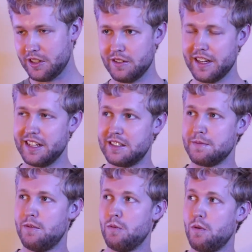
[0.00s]
to is
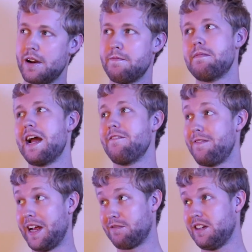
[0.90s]
one of my
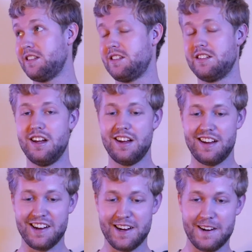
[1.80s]
favorites.
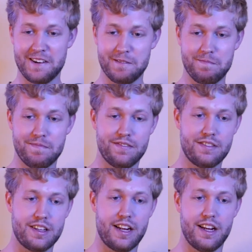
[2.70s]

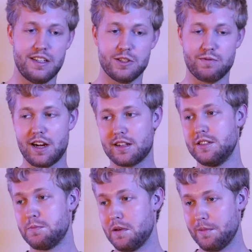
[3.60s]
It is
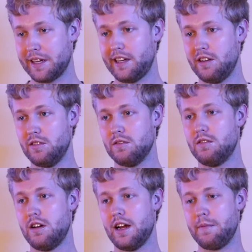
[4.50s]
Rockland's Barbecue.
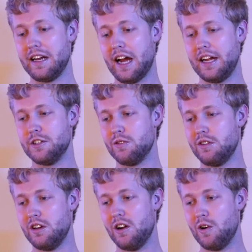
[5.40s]
I mean, I
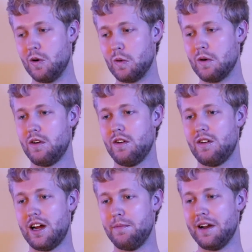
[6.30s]
don't know.
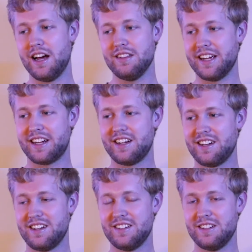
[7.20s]
I'm not like
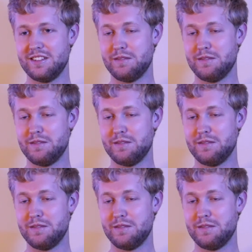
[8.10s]
a